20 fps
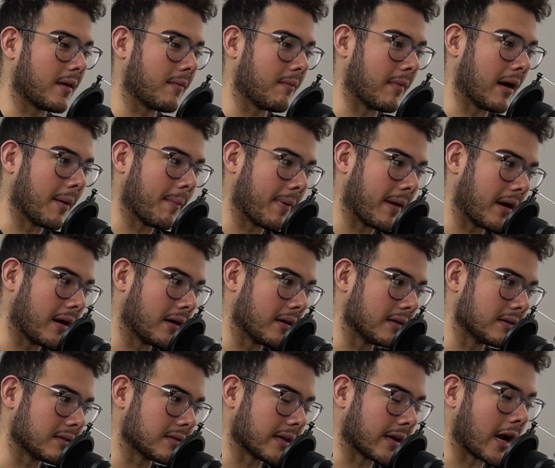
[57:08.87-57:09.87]
my
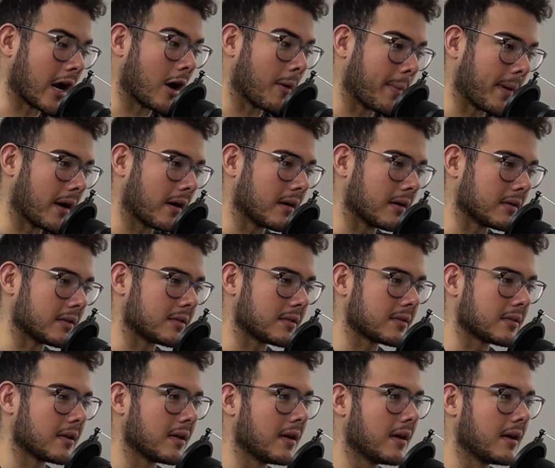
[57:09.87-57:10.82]
parents, like our parents,